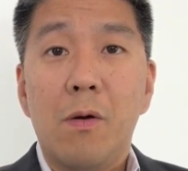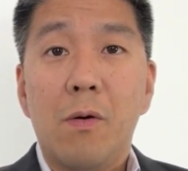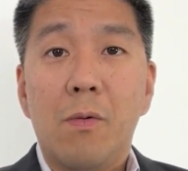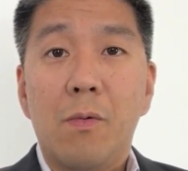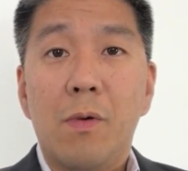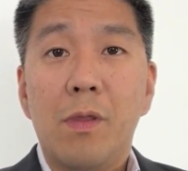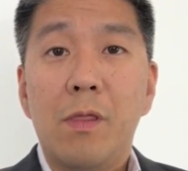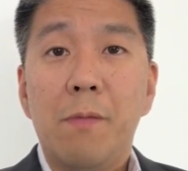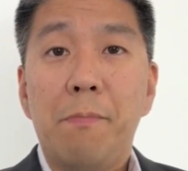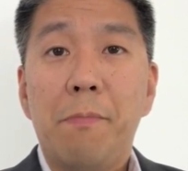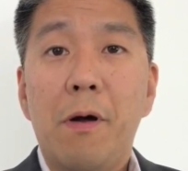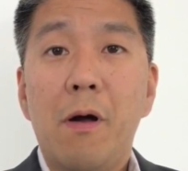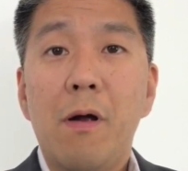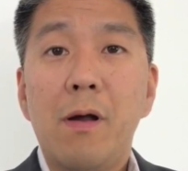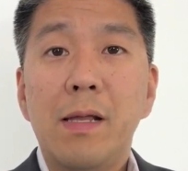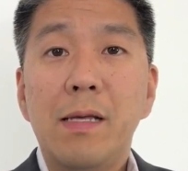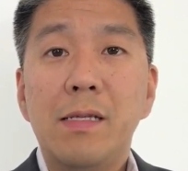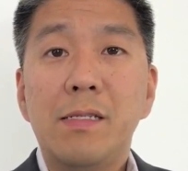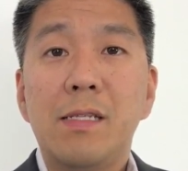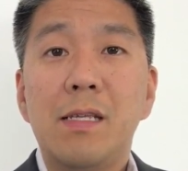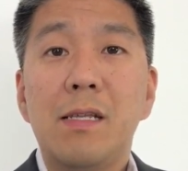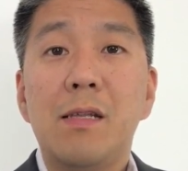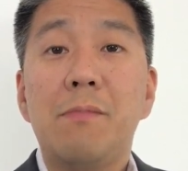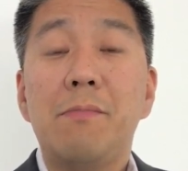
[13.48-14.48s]
When the
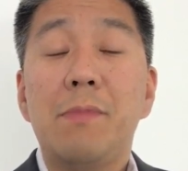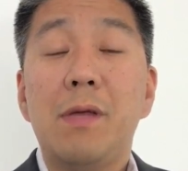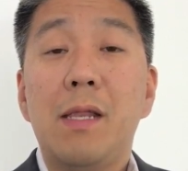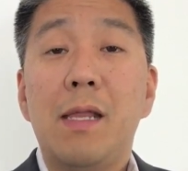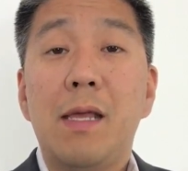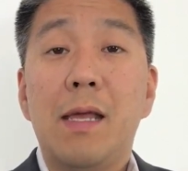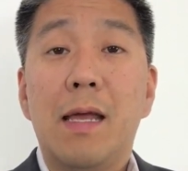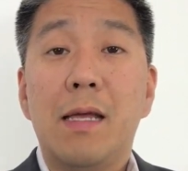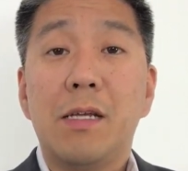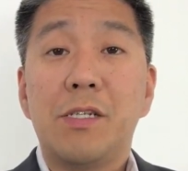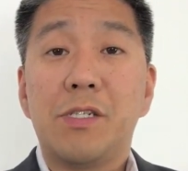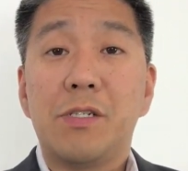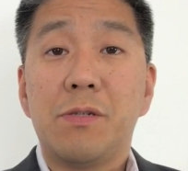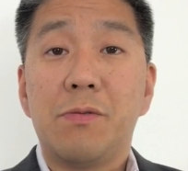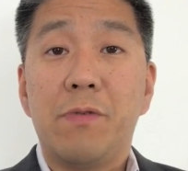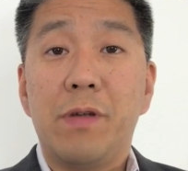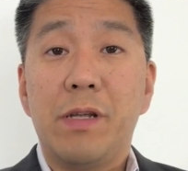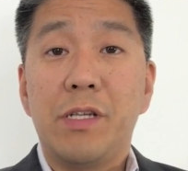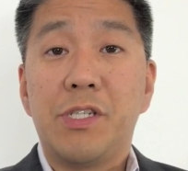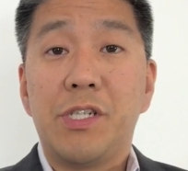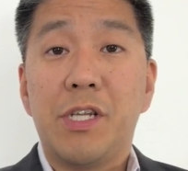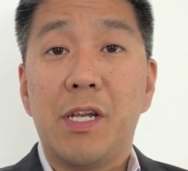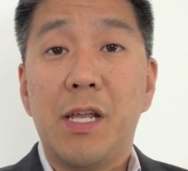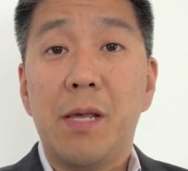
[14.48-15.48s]
parties in a mediation
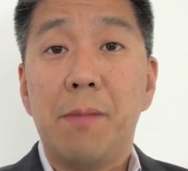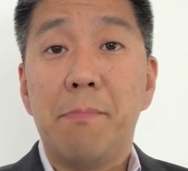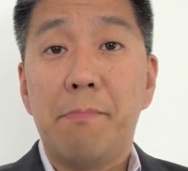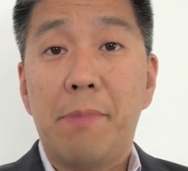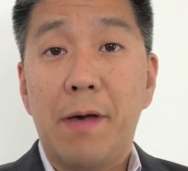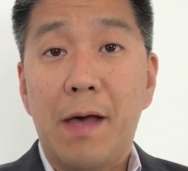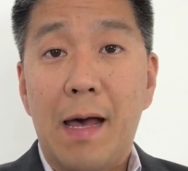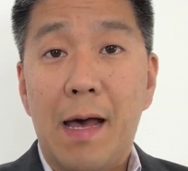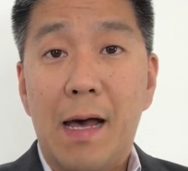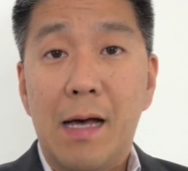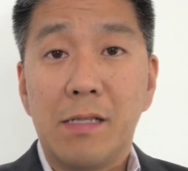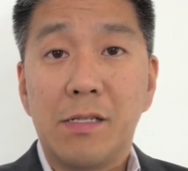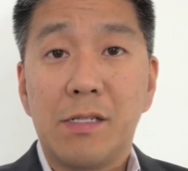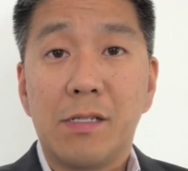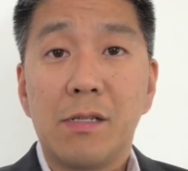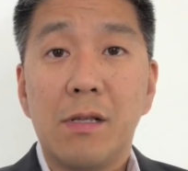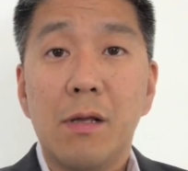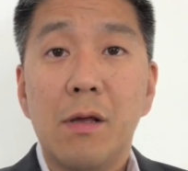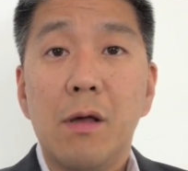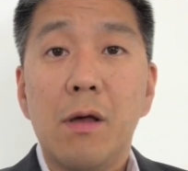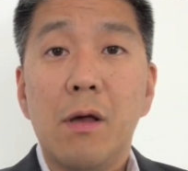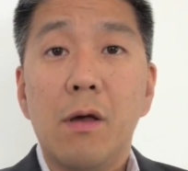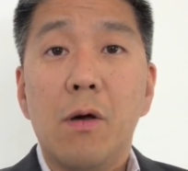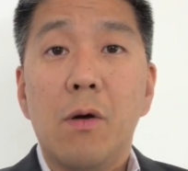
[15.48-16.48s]
reach an impasse,
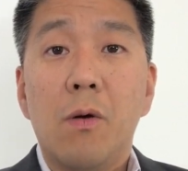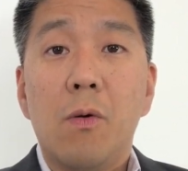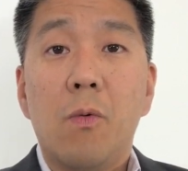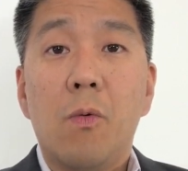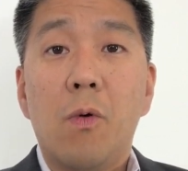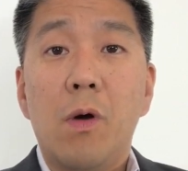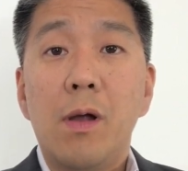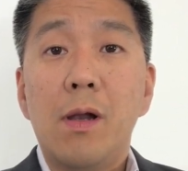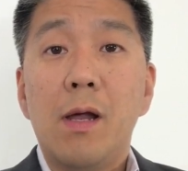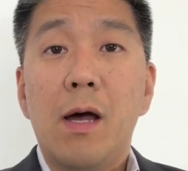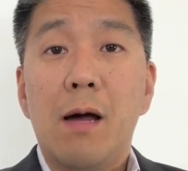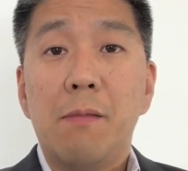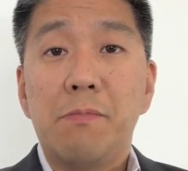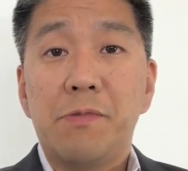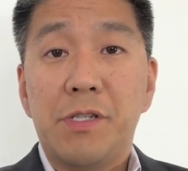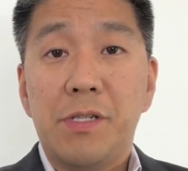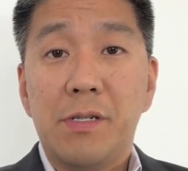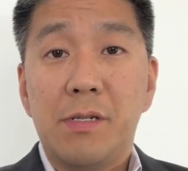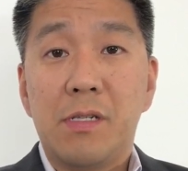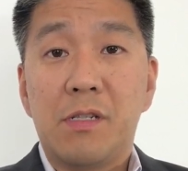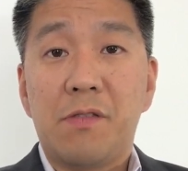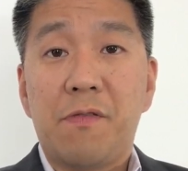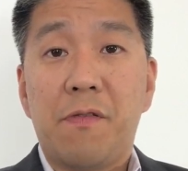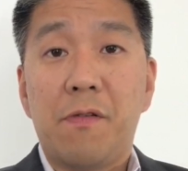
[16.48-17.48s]
one
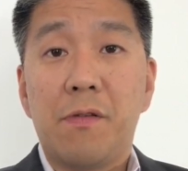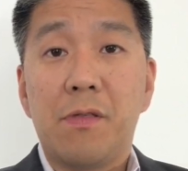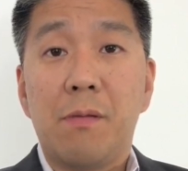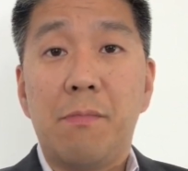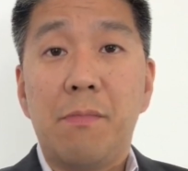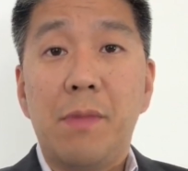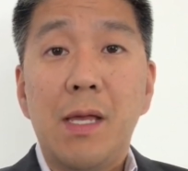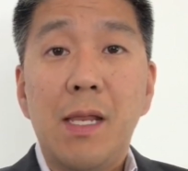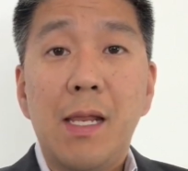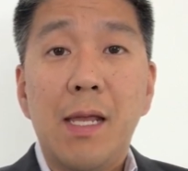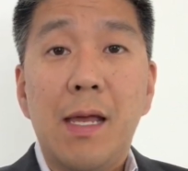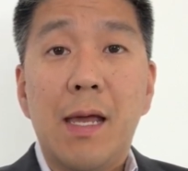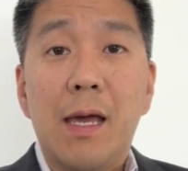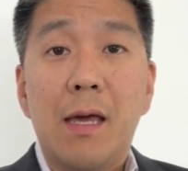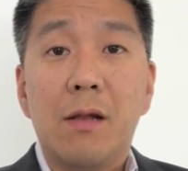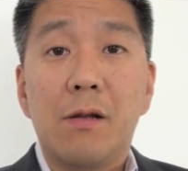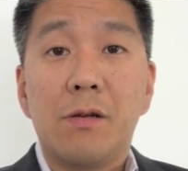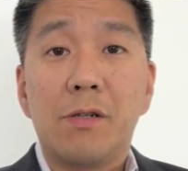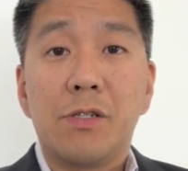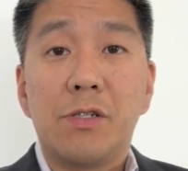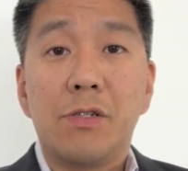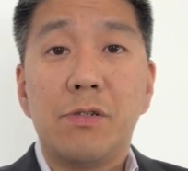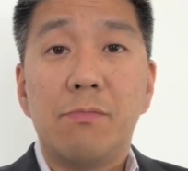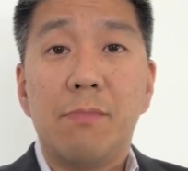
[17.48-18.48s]
option is for the
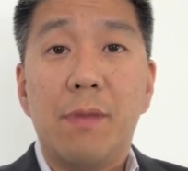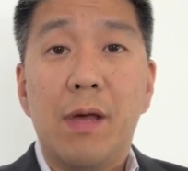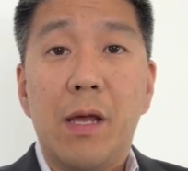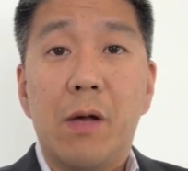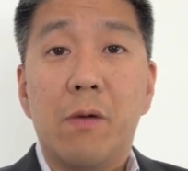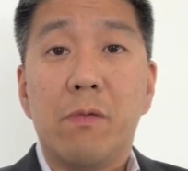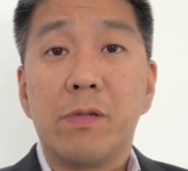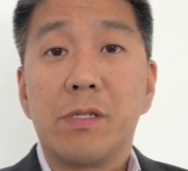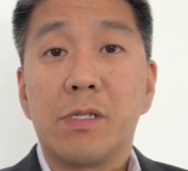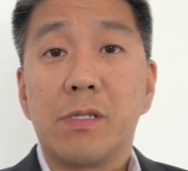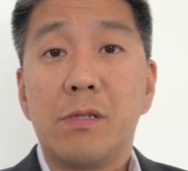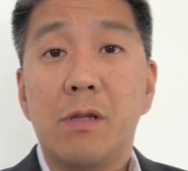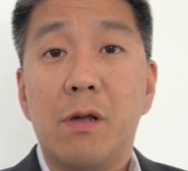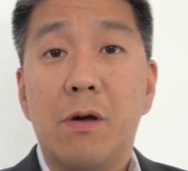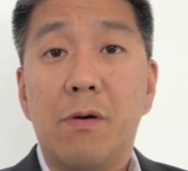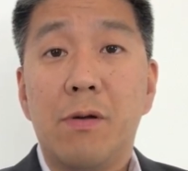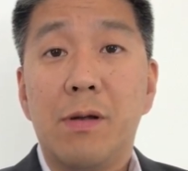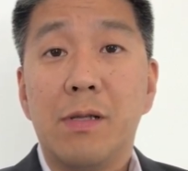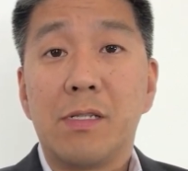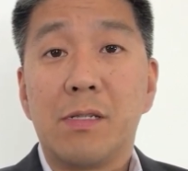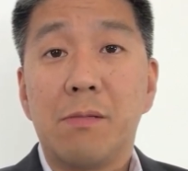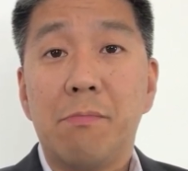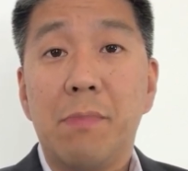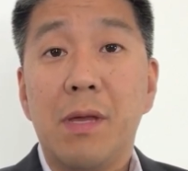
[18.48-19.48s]
mediator to make what's
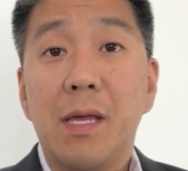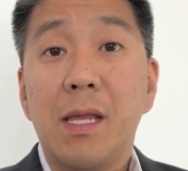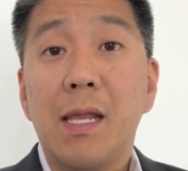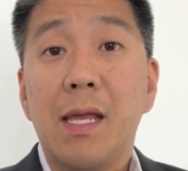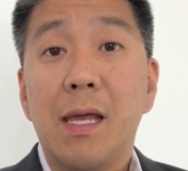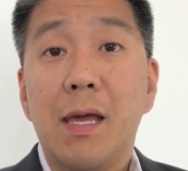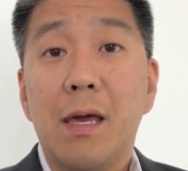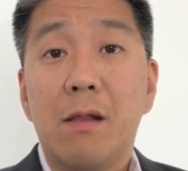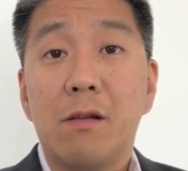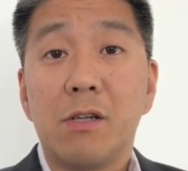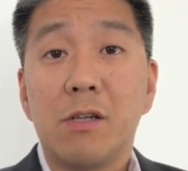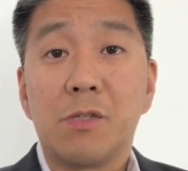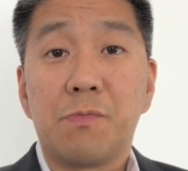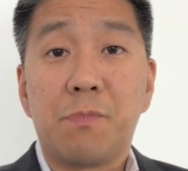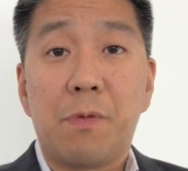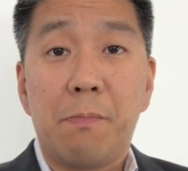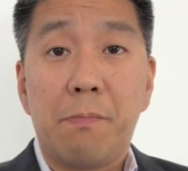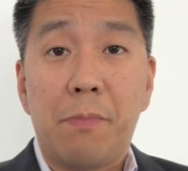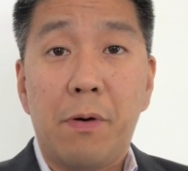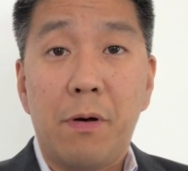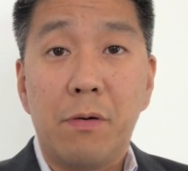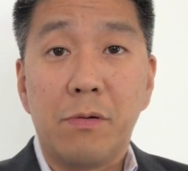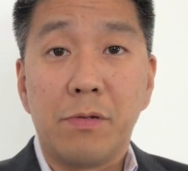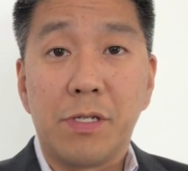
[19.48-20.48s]
known as a mediator's
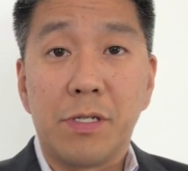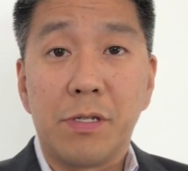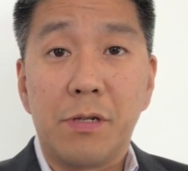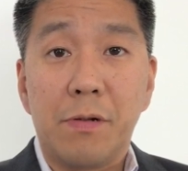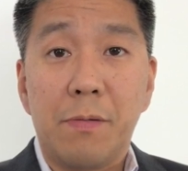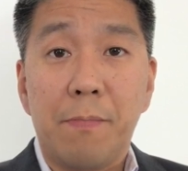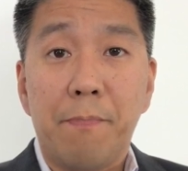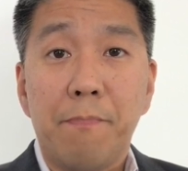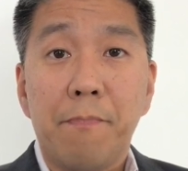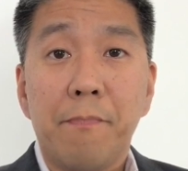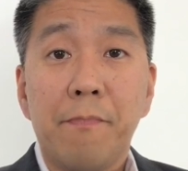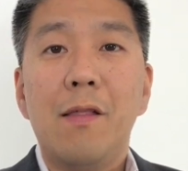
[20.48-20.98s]
proposal.